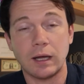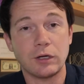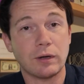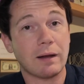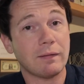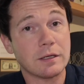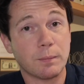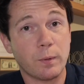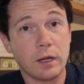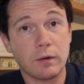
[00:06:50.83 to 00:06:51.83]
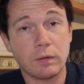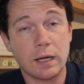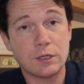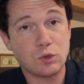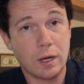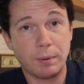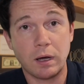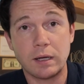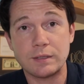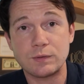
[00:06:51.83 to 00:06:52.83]
You're not allowed to bring
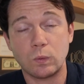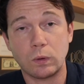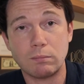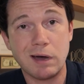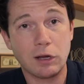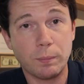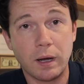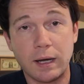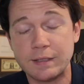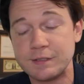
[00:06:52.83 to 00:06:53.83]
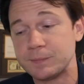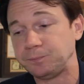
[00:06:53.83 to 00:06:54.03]
tripods or monopods.